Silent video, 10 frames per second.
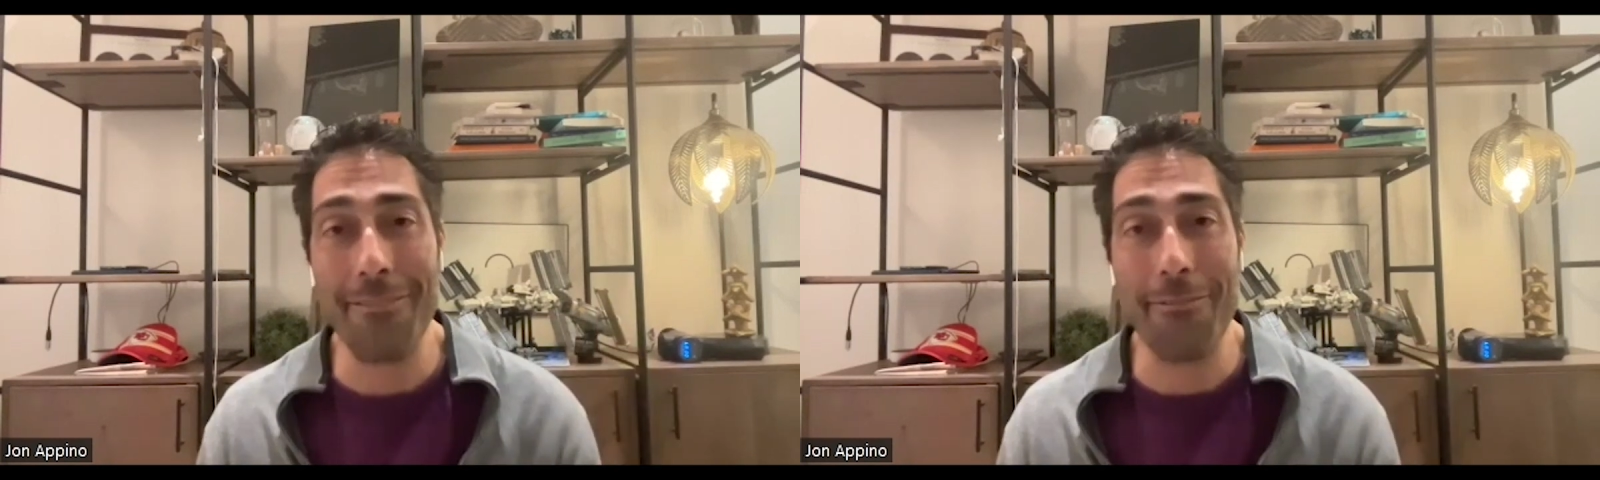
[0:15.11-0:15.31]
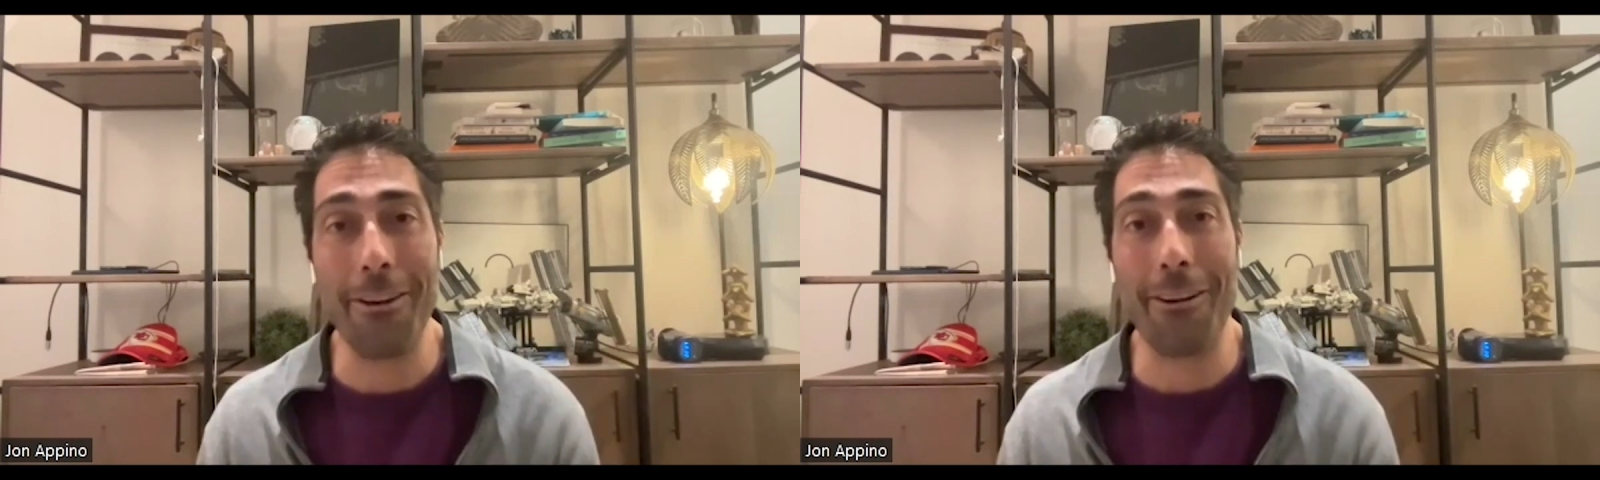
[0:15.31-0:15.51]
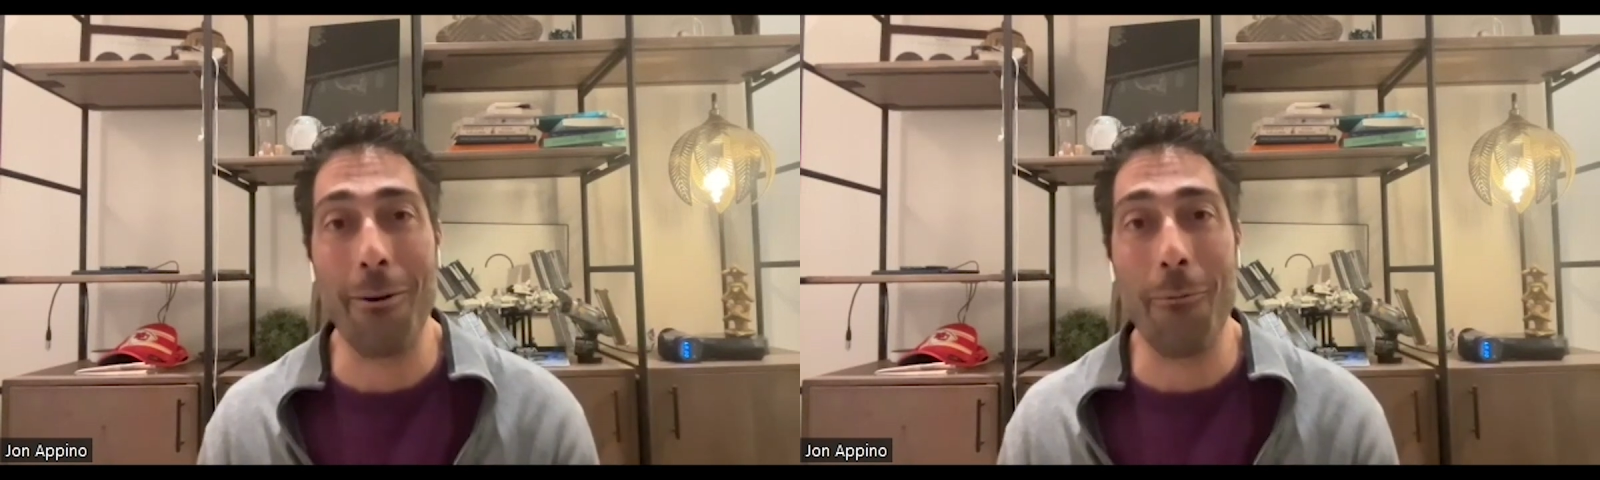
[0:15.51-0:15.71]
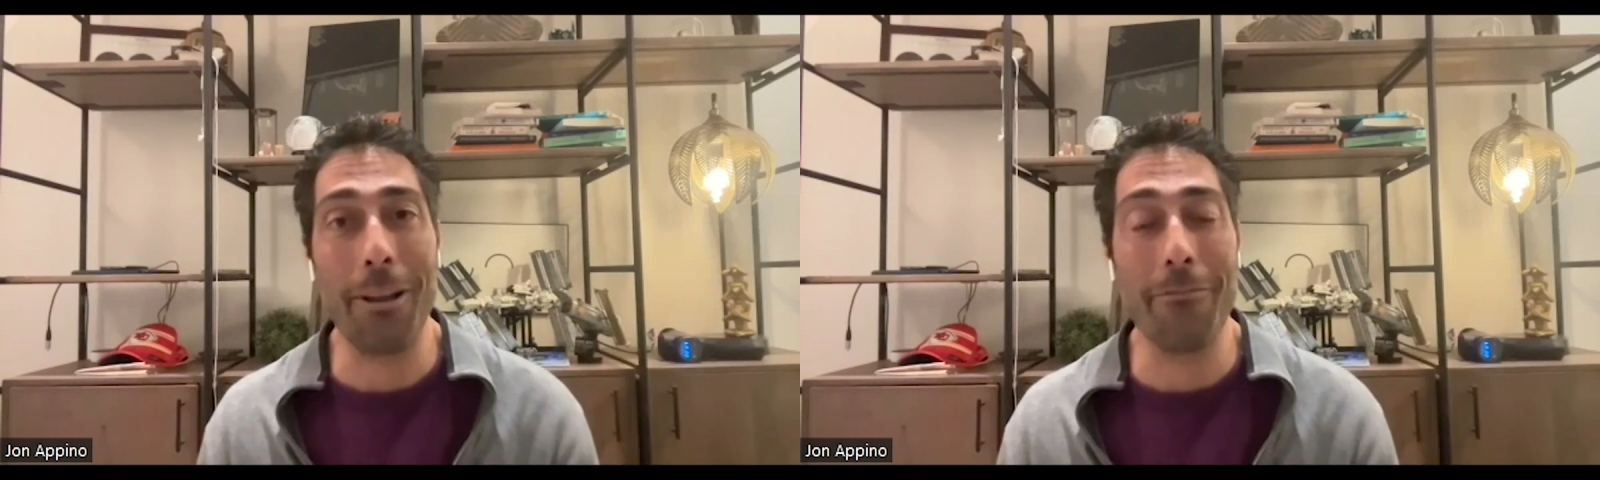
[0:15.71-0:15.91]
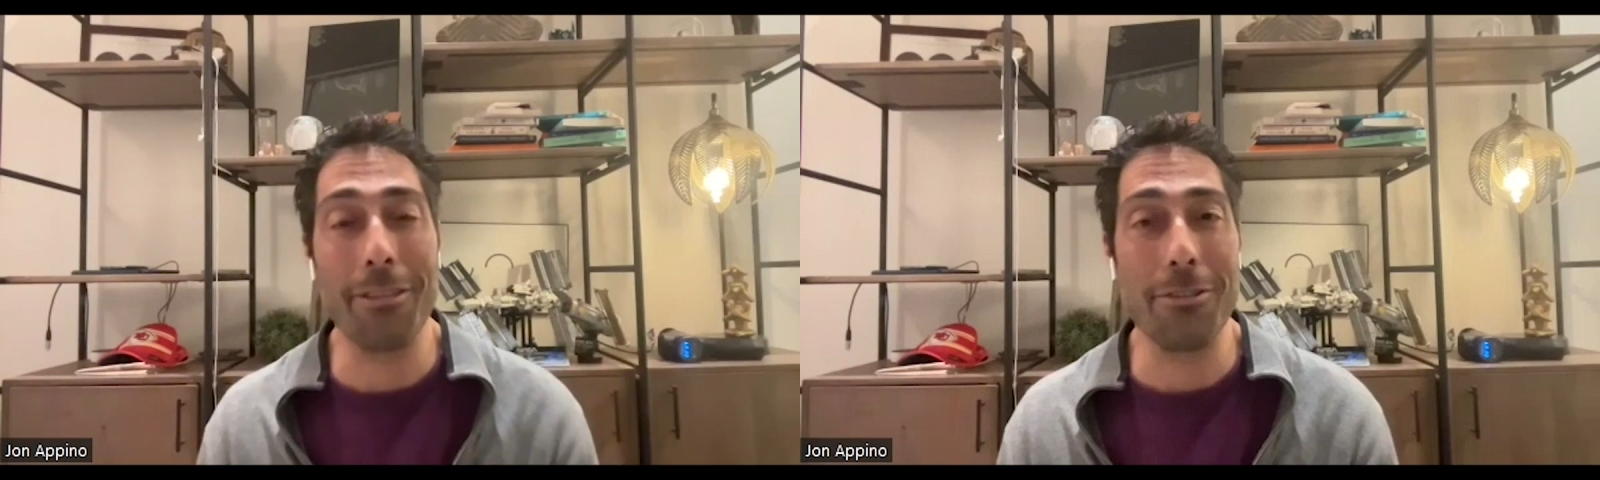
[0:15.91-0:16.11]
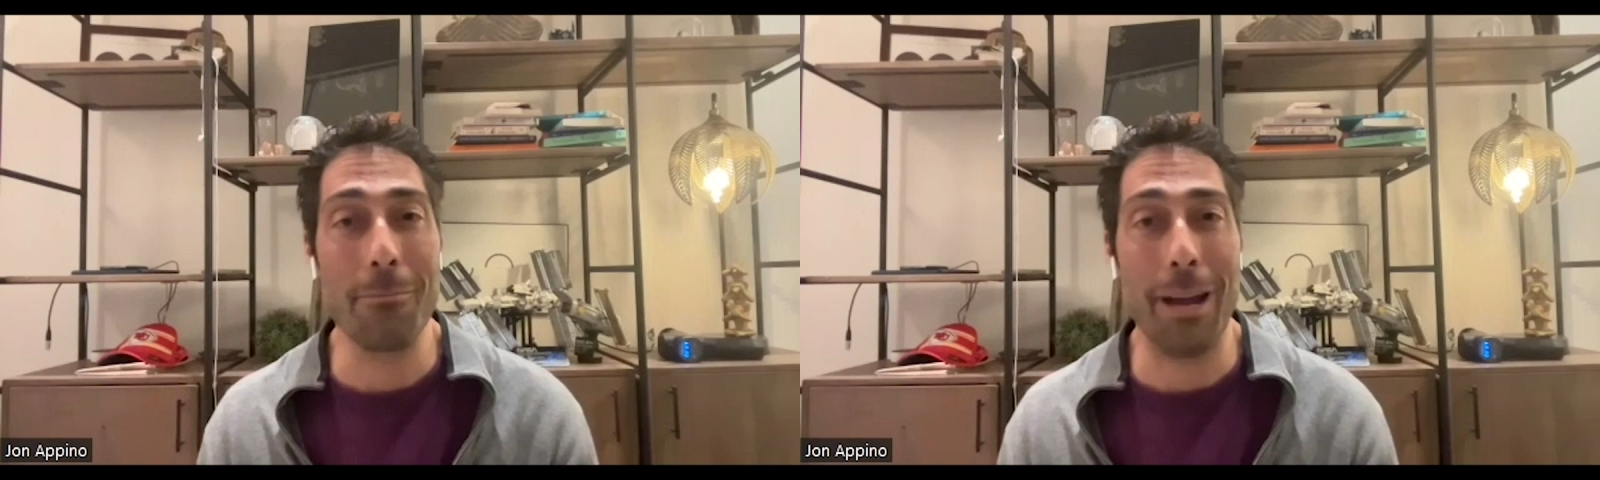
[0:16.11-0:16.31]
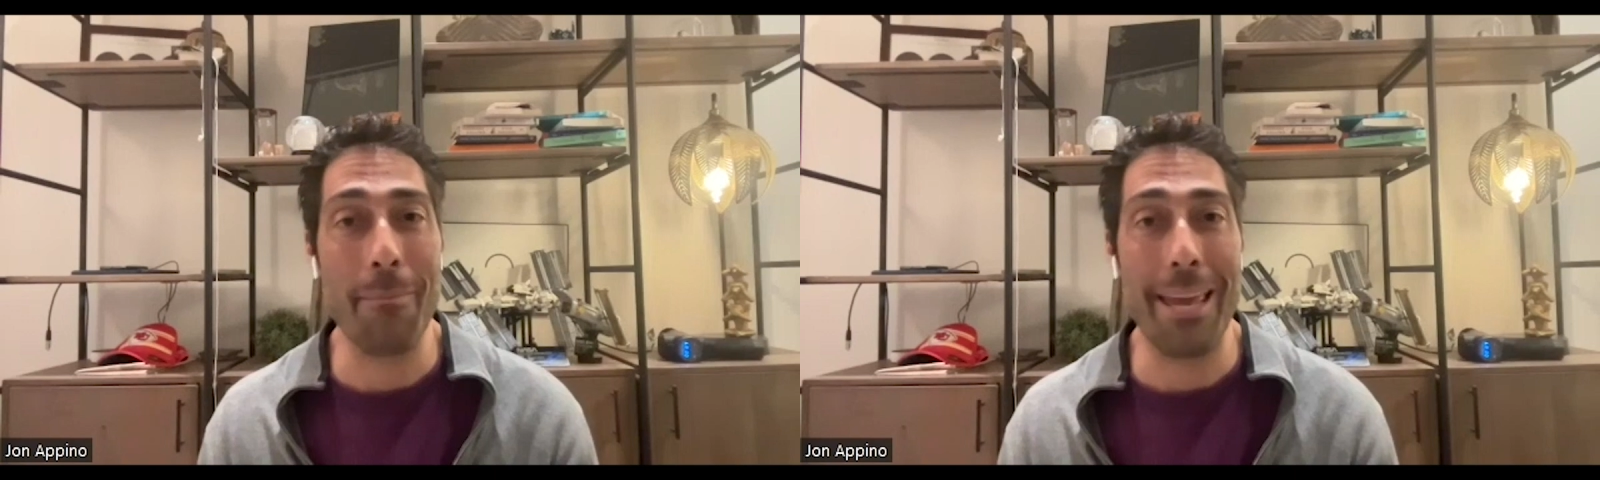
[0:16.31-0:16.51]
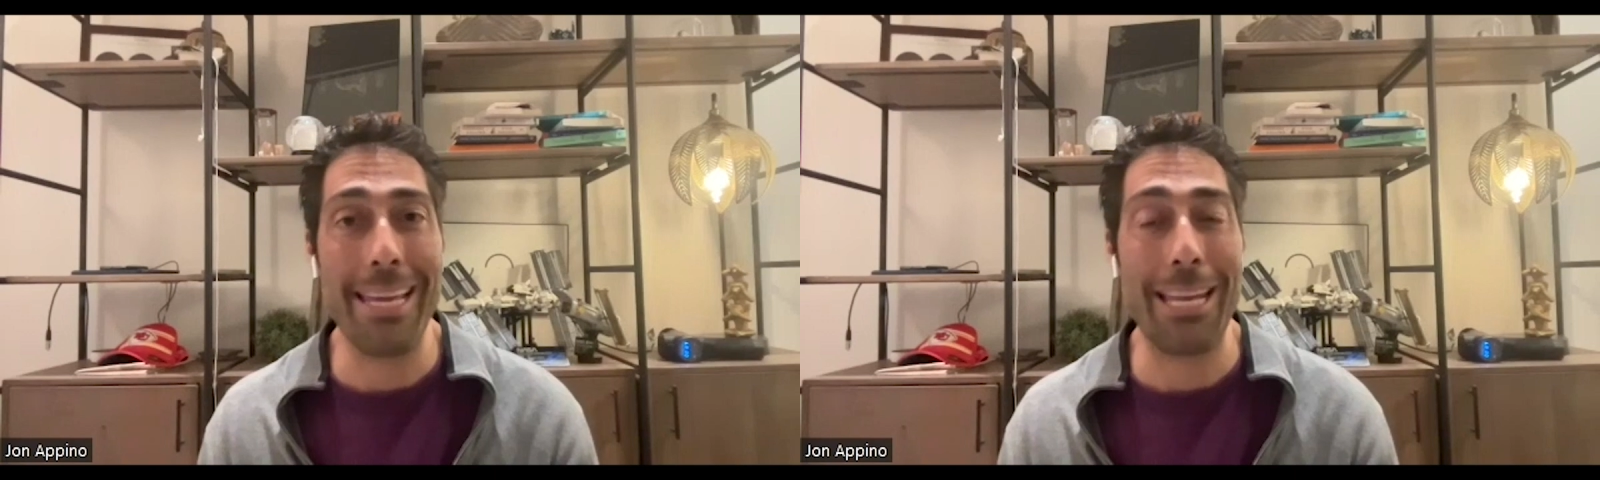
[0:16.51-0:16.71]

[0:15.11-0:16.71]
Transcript: figure out what a physician might make,